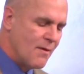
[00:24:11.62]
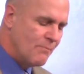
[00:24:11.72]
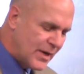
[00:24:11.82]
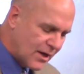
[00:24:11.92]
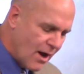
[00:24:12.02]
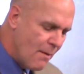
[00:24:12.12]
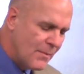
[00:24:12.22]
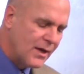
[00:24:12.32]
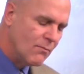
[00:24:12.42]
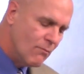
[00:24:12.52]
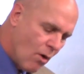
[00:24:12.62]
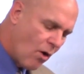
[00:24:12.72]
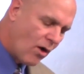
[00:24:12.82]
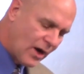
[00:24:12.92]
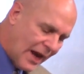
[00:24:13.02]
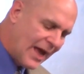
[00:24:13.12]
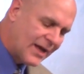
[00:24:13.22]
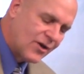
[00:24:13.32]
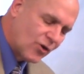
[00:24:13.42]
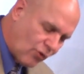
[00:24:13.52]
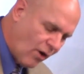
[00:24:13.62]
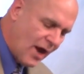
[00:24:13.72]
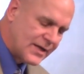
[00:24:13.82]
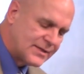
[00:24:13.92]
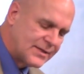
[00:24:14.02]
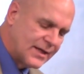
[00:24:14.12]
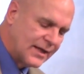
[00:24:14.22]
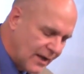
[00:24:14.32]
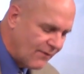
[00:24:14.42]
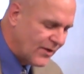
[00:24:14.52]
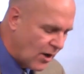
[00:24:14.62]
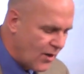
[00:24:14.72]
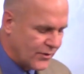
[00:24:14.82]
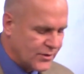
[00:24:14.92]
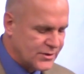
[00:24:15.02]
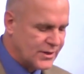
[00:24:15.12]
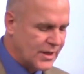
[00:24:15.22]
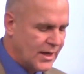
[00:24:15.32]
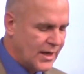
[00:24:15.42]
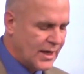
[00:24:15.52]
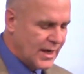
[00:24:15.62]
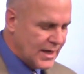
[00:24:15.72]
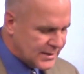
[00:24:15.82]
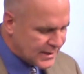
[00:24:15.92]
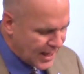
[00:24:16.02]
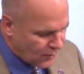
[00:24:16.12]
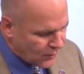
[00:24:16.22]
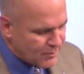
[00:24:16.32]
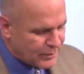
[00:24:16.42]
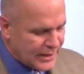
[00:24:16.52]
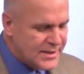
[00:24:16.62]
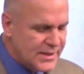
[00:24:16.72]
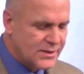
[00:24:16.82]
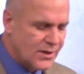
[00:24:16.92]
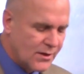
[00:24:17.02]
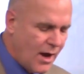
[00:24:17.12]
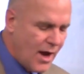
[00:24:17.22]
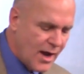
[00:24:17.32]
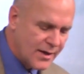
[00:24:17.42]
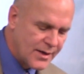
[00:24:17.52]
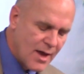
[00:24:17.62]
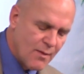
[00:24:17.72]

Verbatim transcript: Becoming more like Christ in loving others is not only pleasing to God,